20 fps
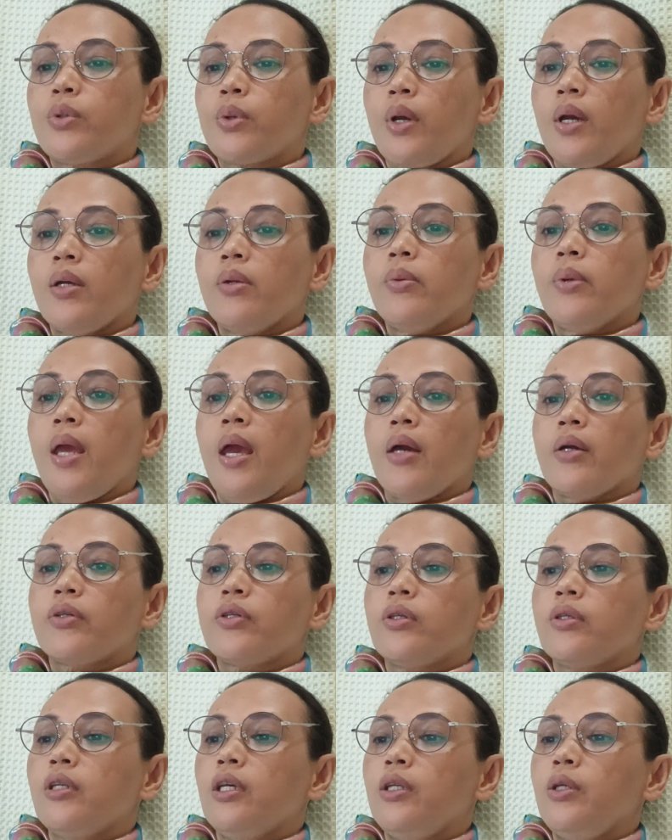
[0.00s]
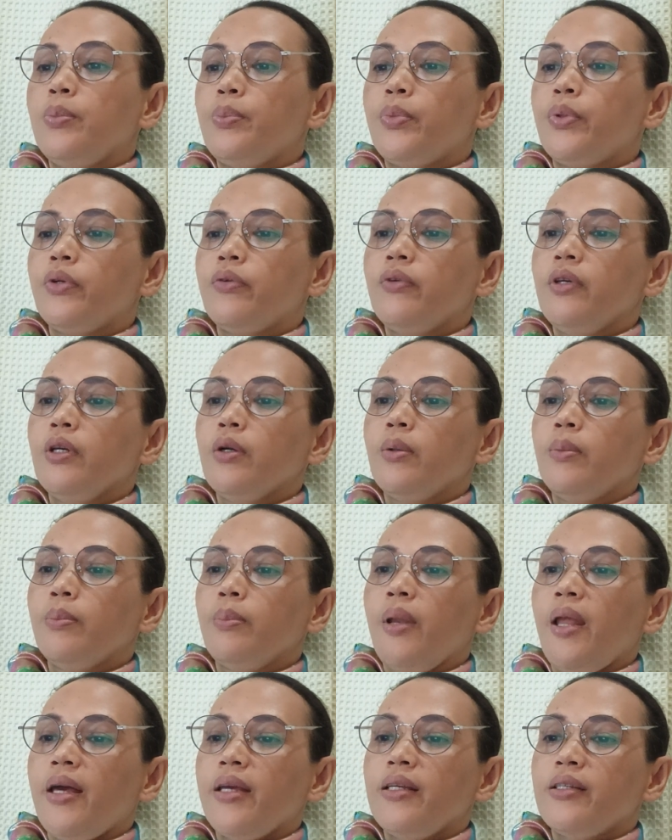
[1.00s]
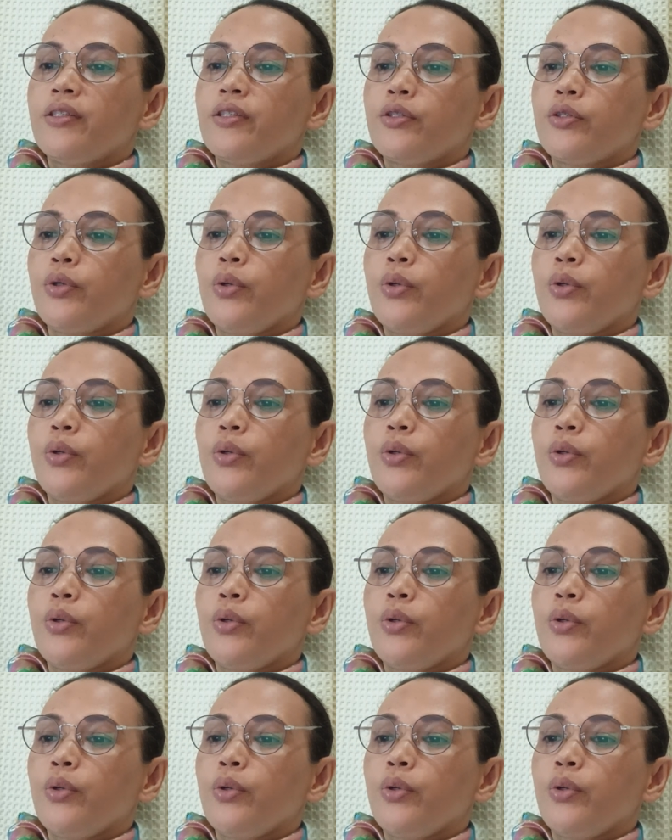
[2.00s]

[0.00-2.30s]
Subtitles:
drug reaction, and improving compliance